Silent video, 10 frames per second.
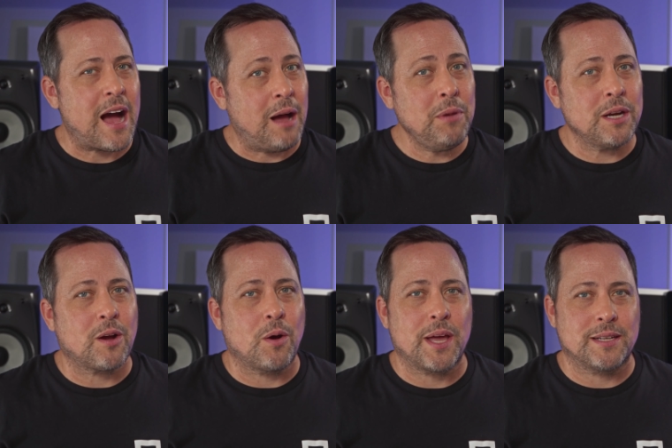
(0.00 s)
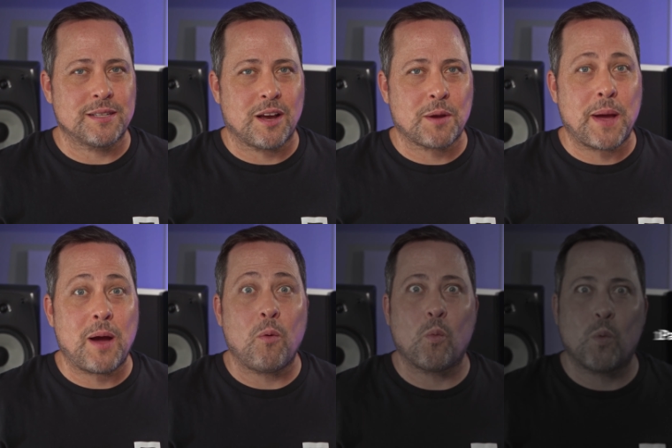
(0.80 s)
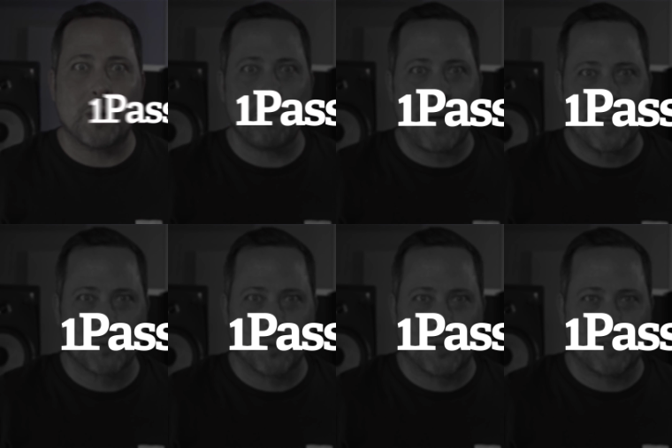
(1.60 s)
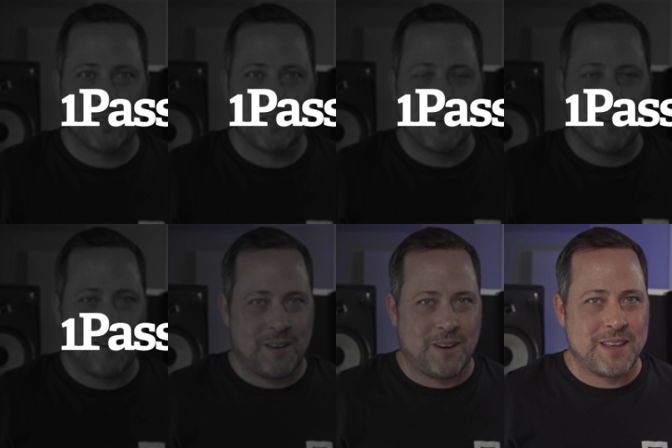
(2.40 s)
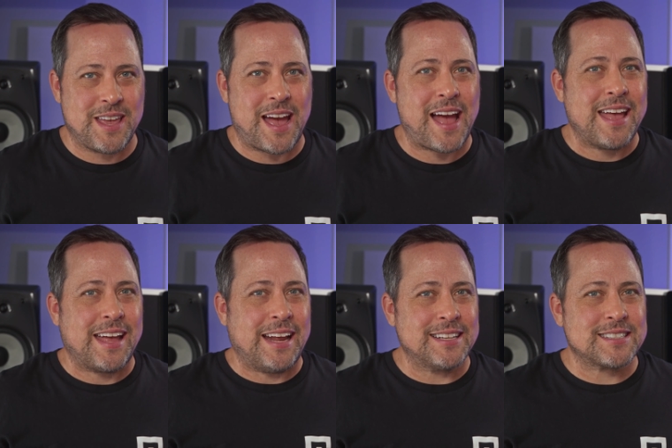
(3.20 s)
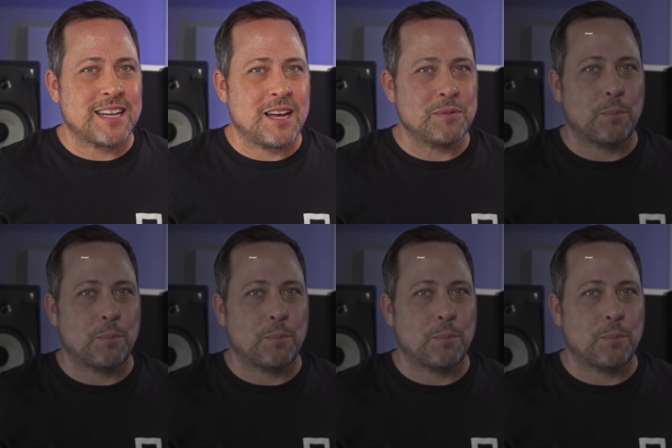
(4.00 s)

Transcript: I'm going to go ahead and talk about one password. Oh yeah, it's time to